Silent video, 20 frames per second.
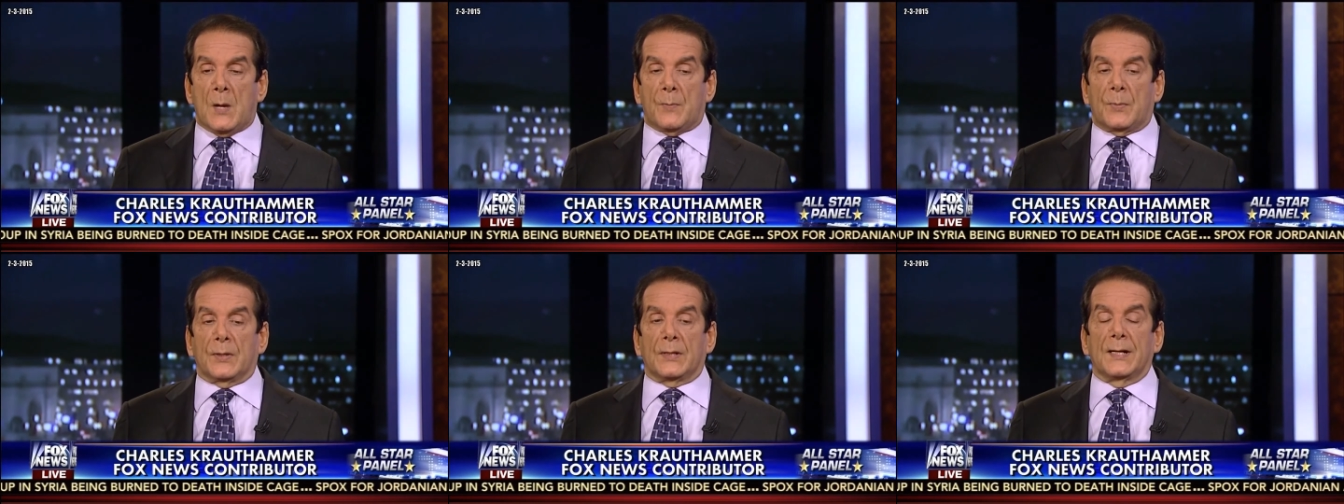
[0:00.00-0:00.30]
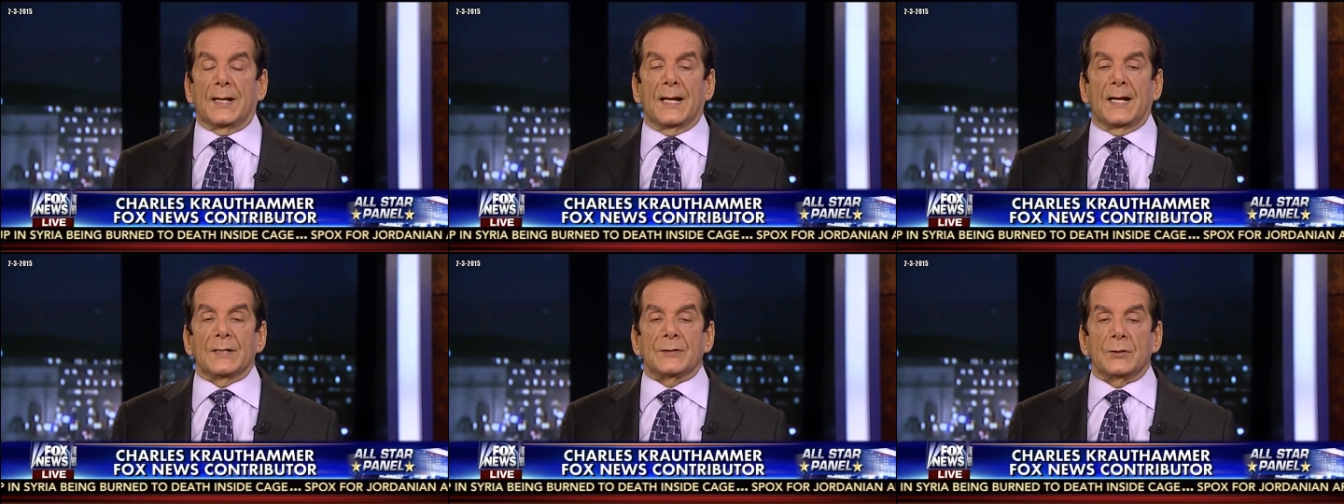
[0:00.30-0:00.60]
but
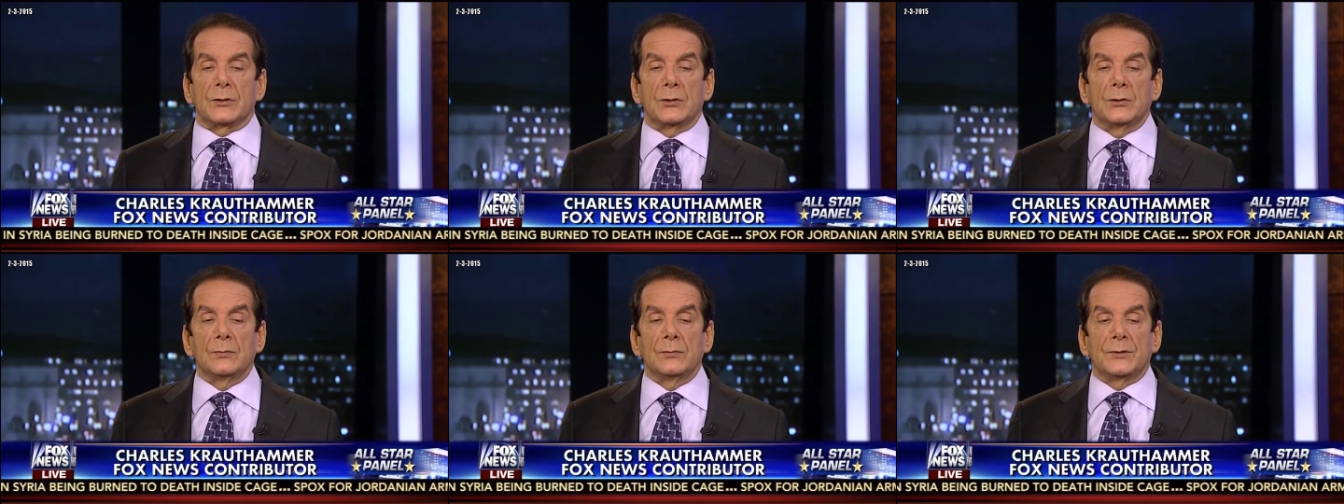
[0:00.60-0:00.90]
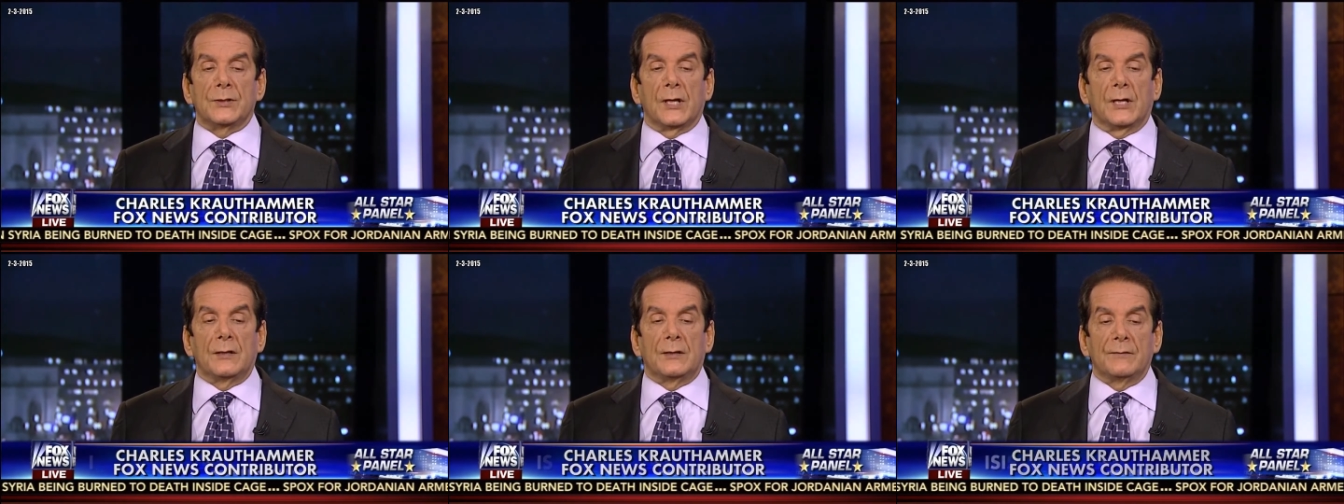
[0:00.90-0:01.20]
it has
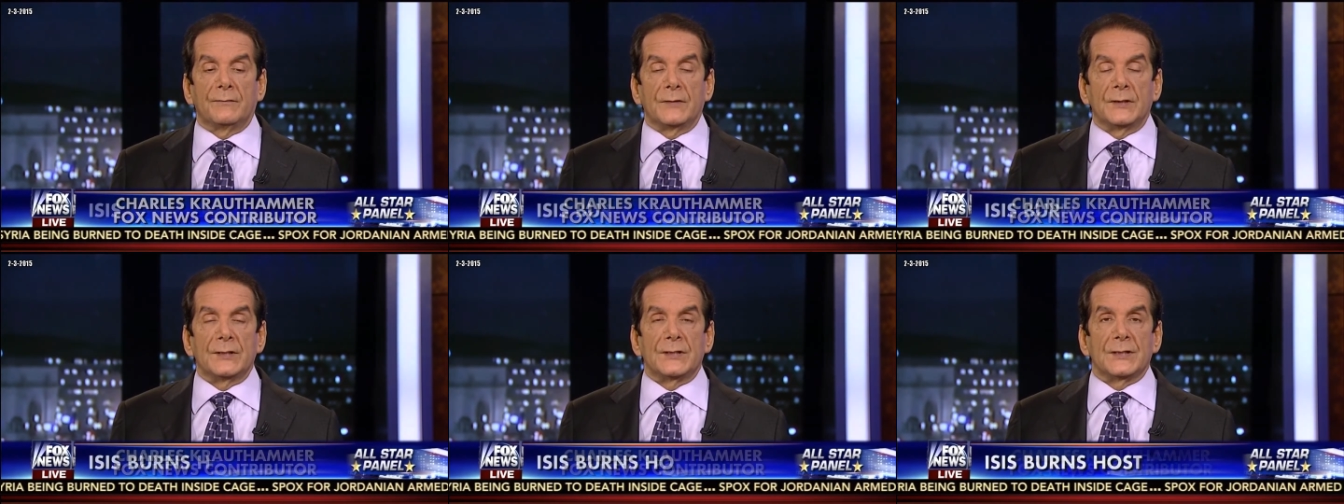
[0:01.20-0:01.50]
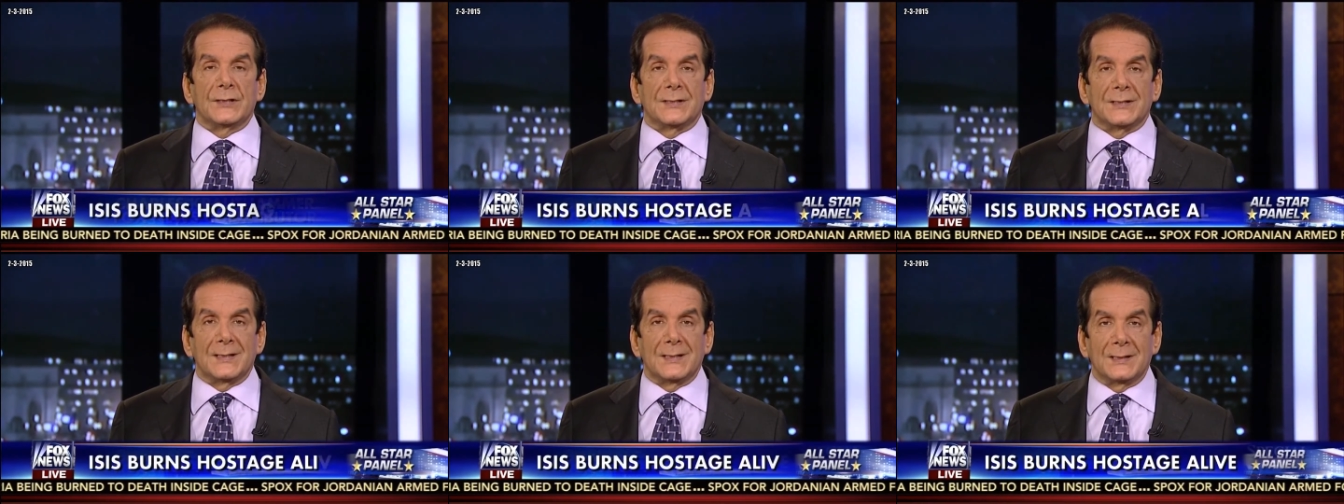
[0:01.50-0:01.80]
huge
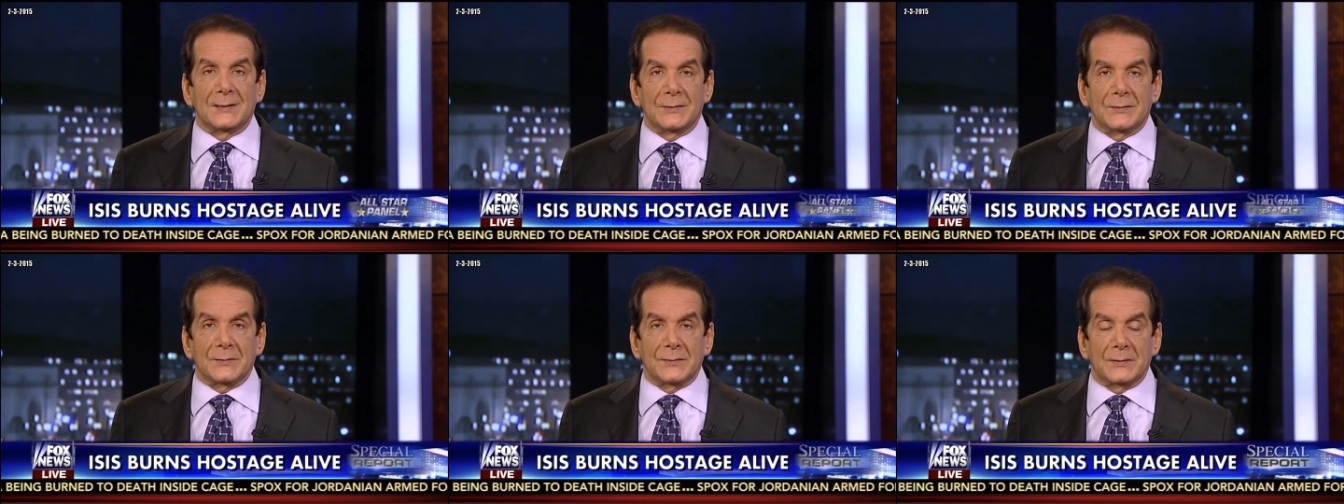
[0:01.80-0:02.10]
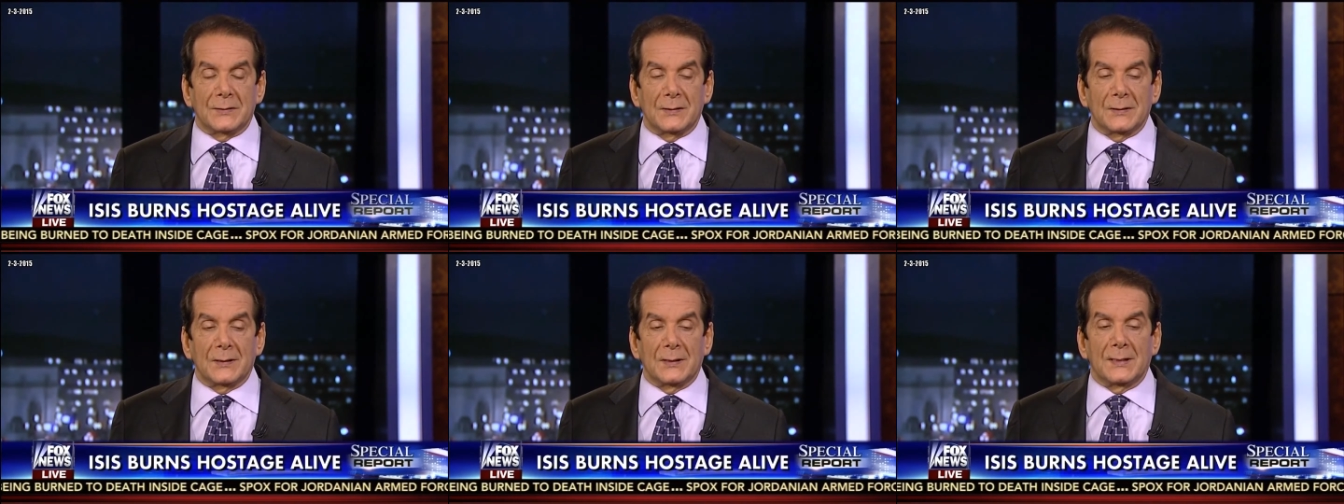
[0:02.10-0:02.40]
divisions
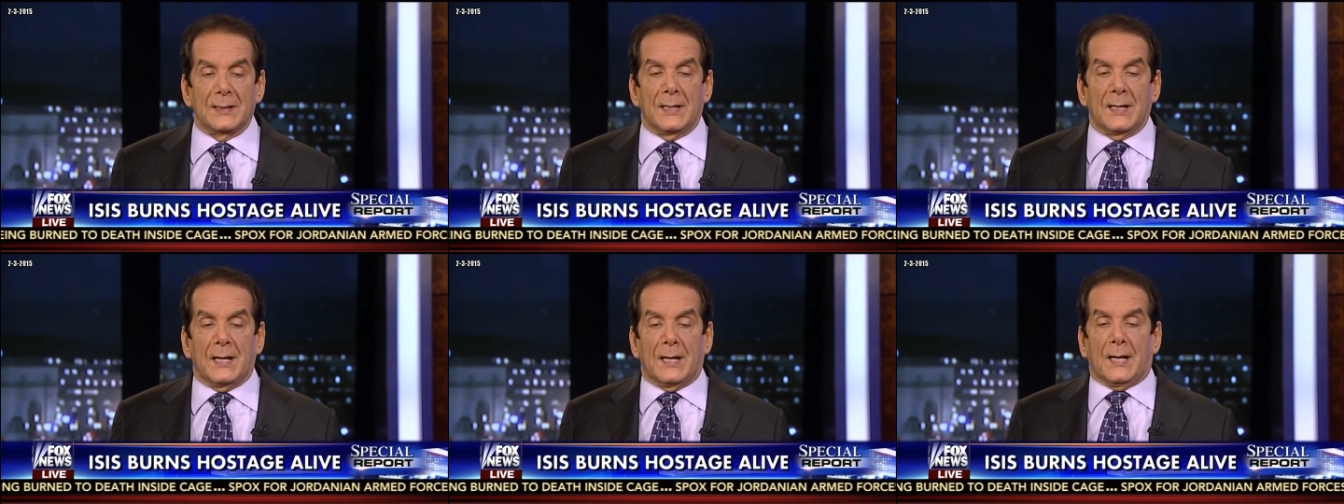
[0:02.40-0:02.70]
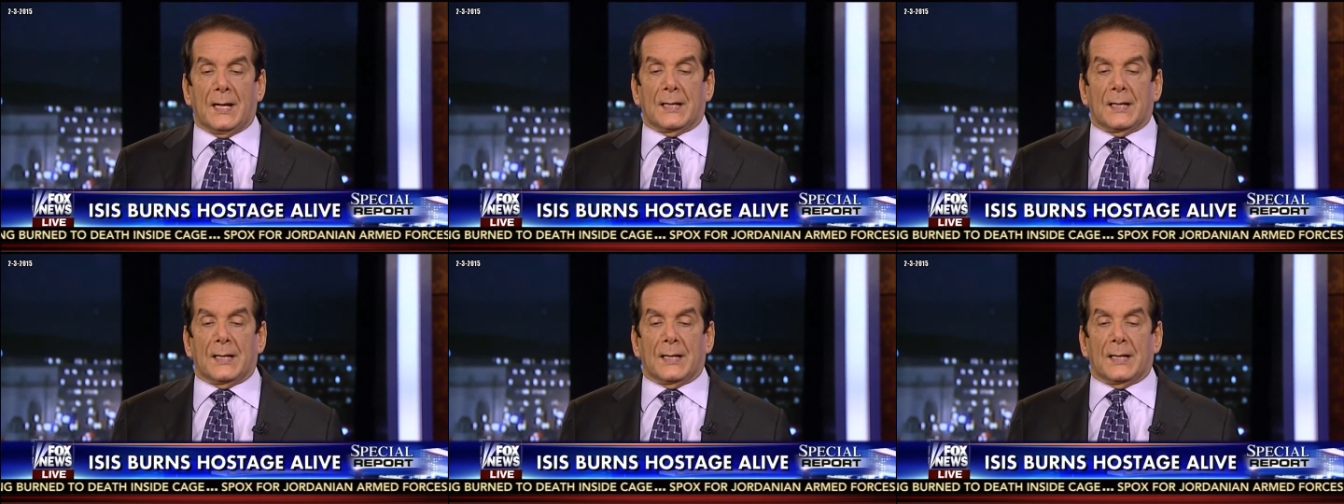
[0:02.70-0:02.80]
internally.